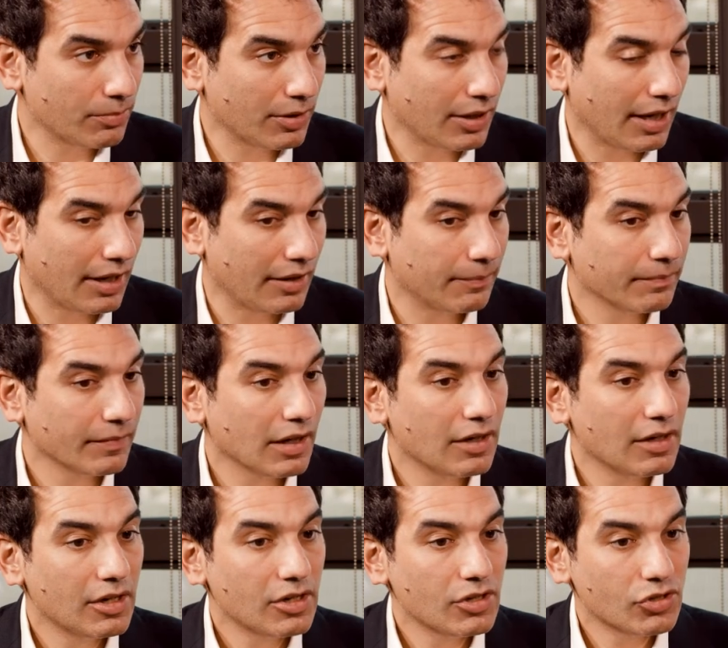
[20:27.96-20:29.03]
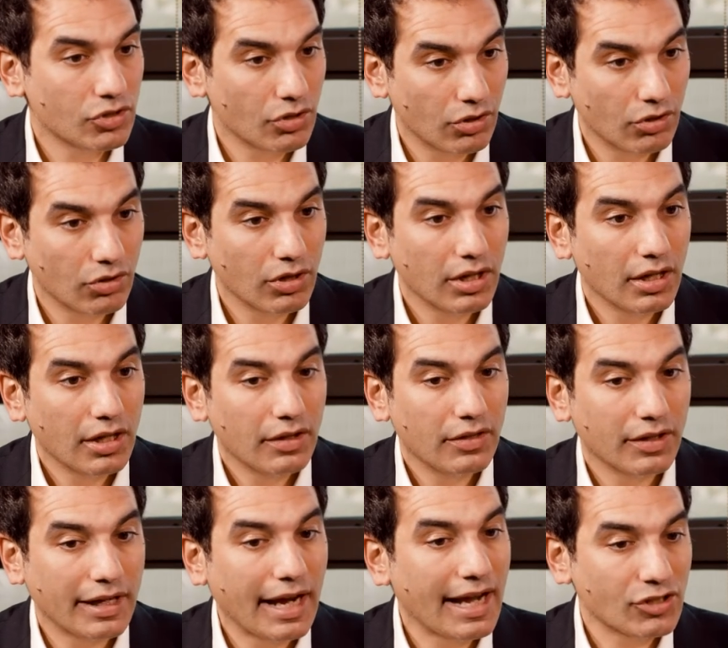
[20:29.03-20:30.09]
mm-hmm. plan. So
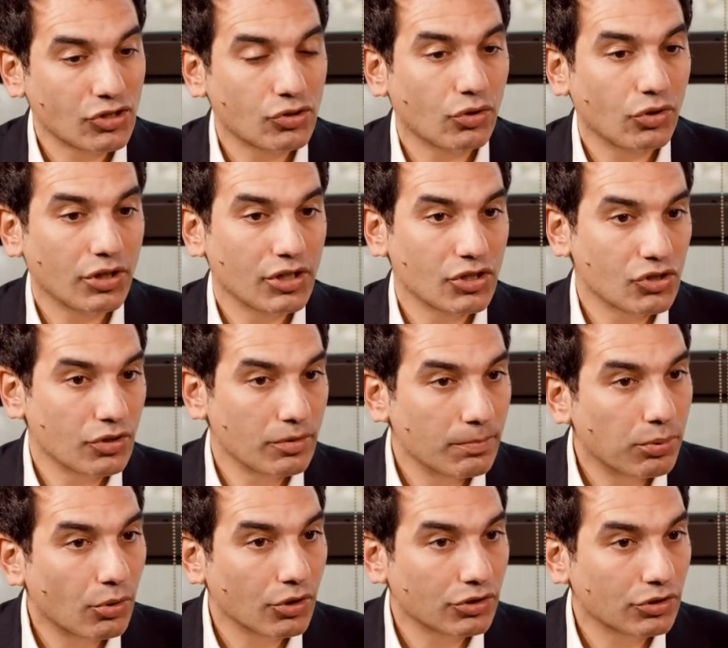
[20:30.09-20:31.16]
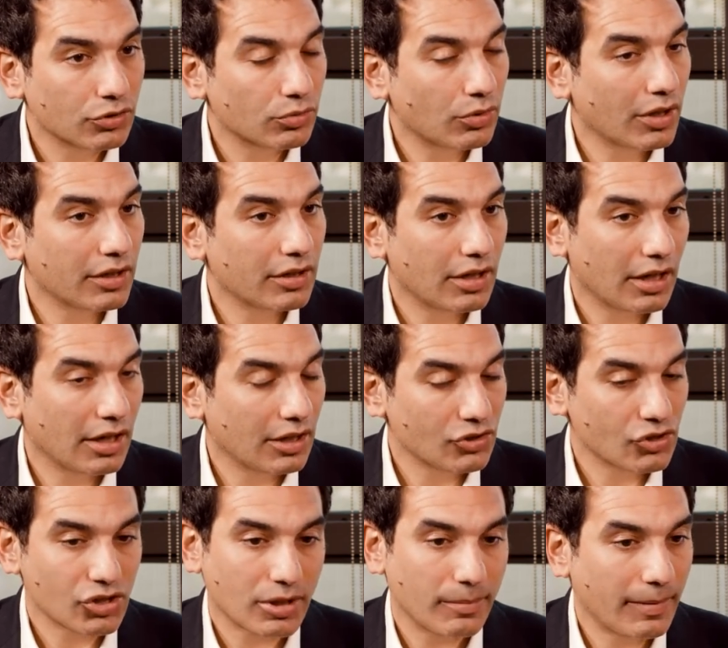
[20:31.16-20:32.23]
the gas story is an important one, and I'll
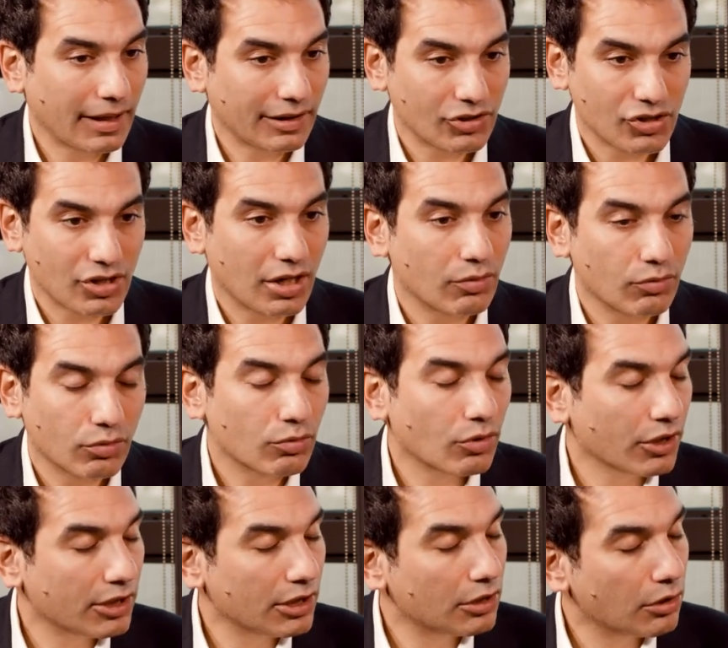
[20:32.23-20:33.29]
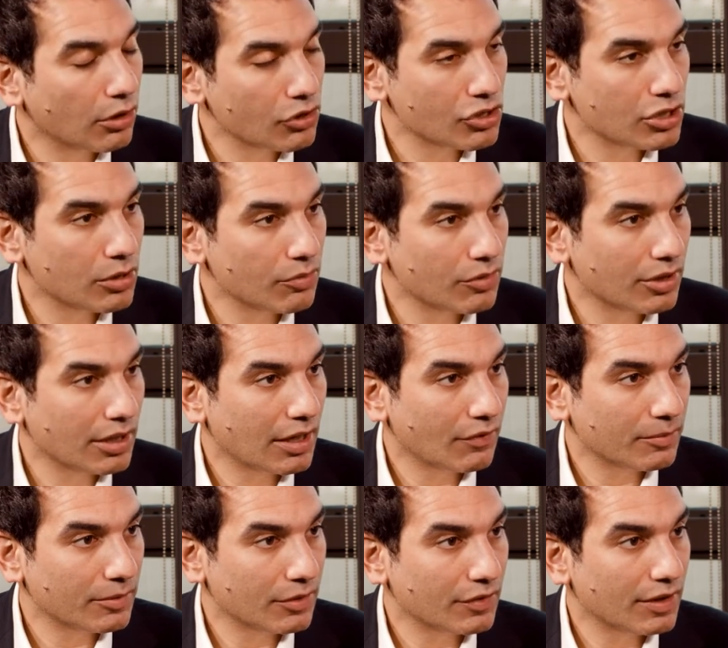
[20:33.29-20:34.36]
just come back to saying we're working closely with the
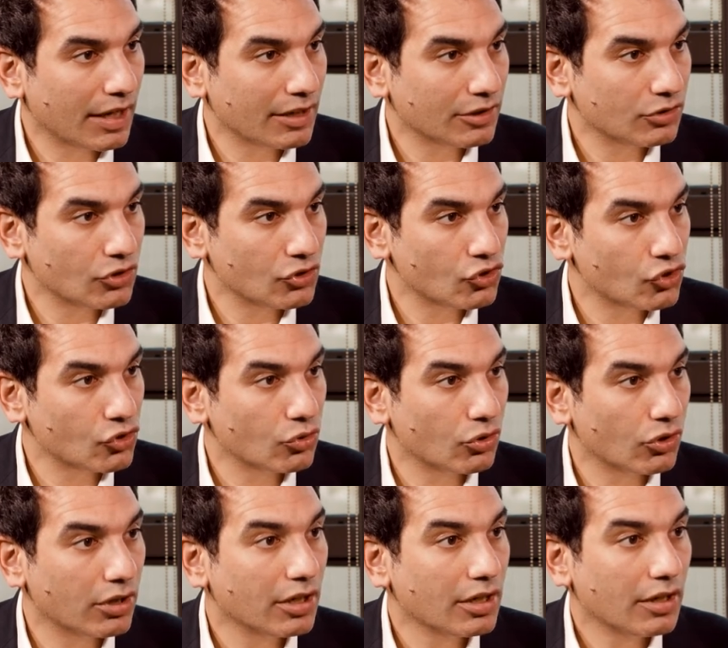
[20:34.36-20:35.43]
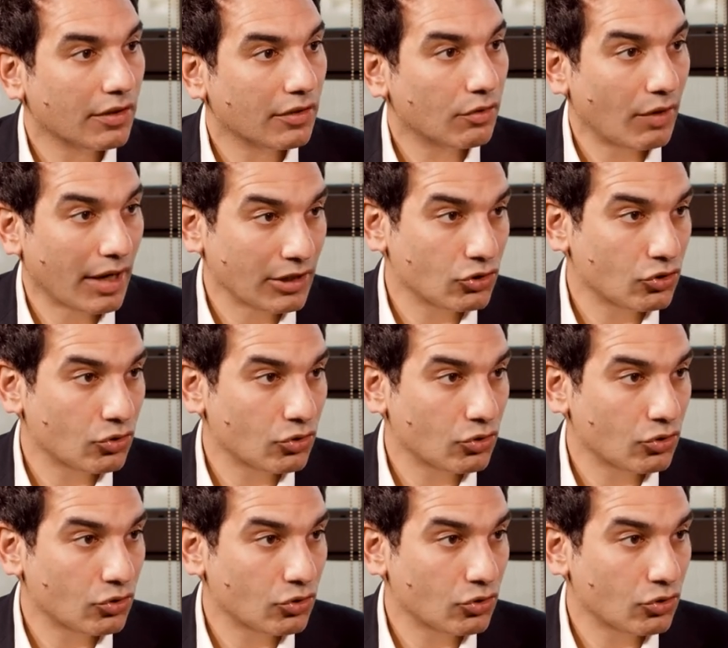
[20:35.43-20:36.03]
government of Ghana to ensure the right